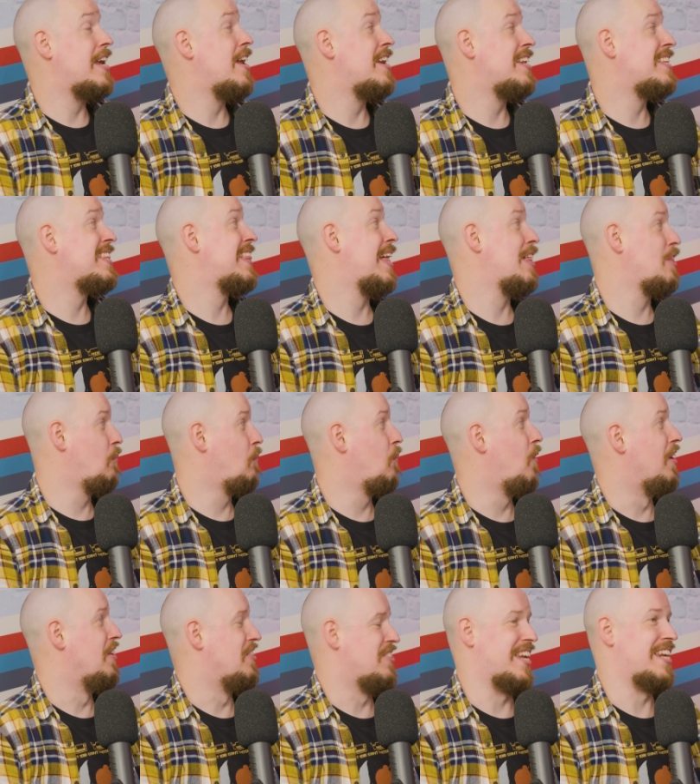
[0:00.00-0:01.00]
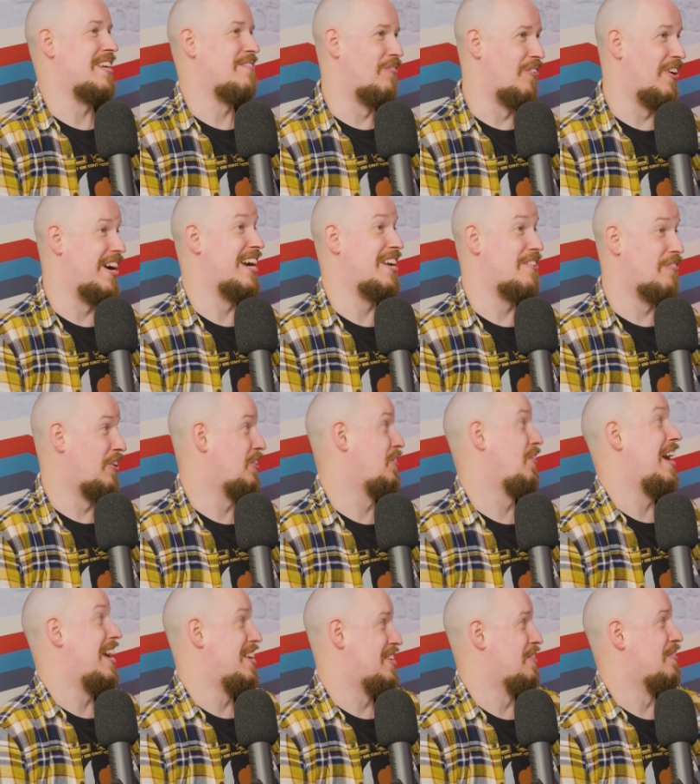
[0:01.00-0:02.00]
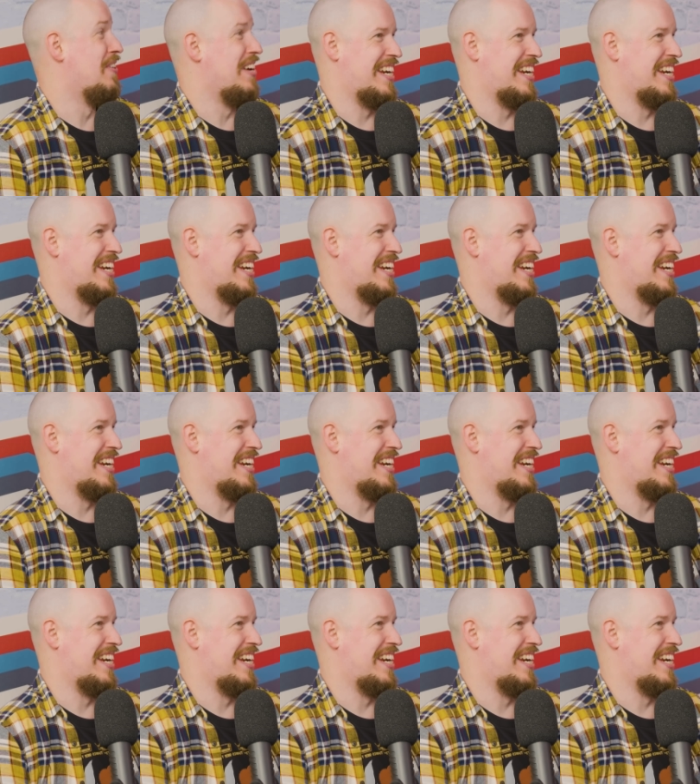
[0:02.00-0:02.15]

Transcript: he only did that the once, and he really regretted doing